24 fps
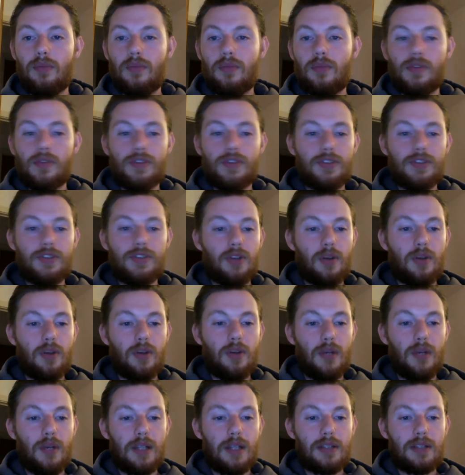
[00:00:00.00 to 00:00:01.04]
So
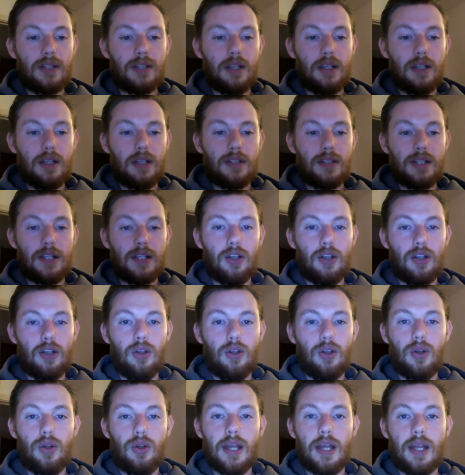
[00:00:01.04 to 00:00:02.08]
let's take a
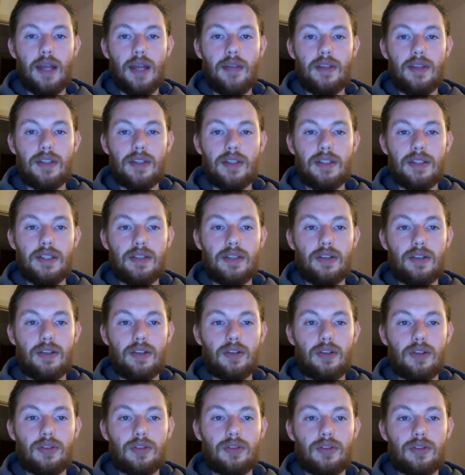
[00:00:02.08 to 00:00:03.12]
look at this
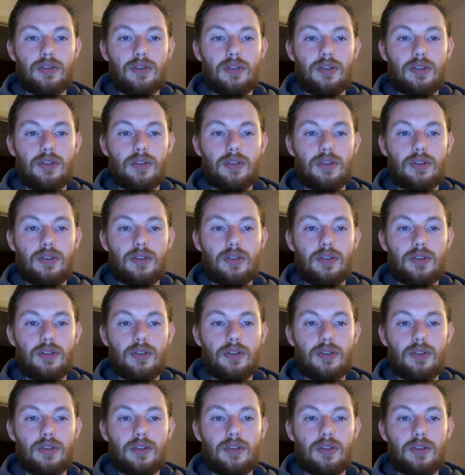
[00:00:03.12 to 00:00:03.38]
detox.